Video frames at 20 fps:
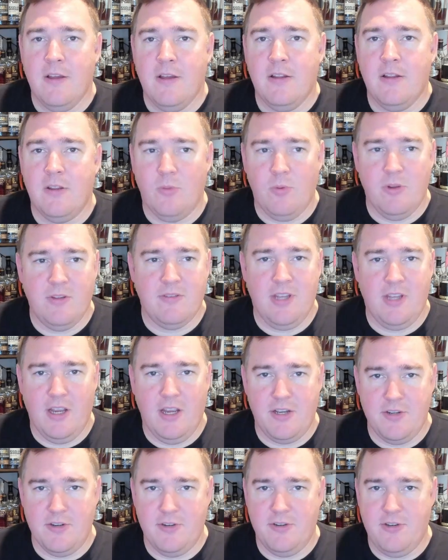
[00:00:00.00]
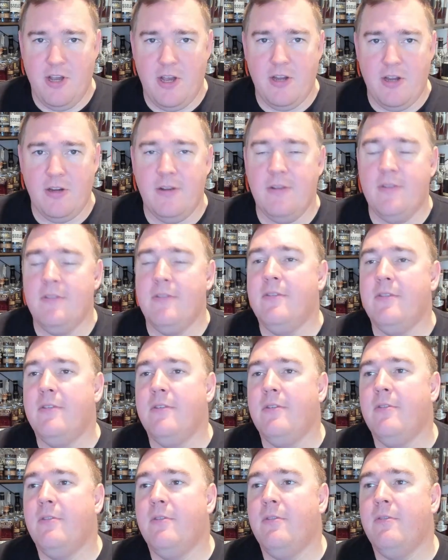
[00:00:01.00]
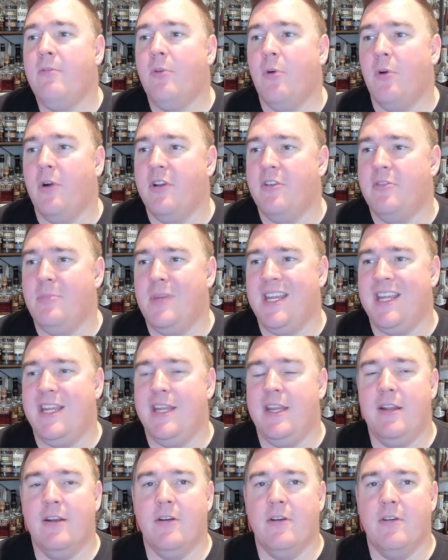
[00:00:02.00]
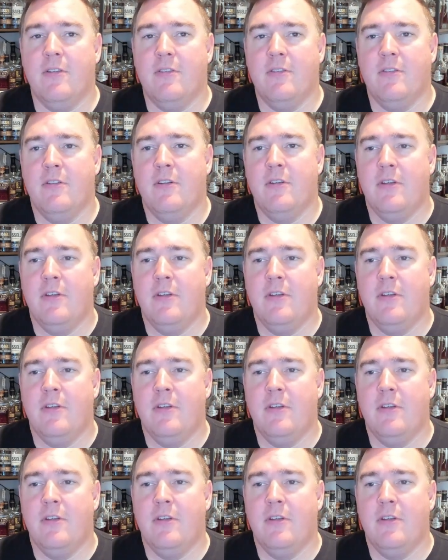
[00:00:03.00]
the whiskey on your tongue for as many years,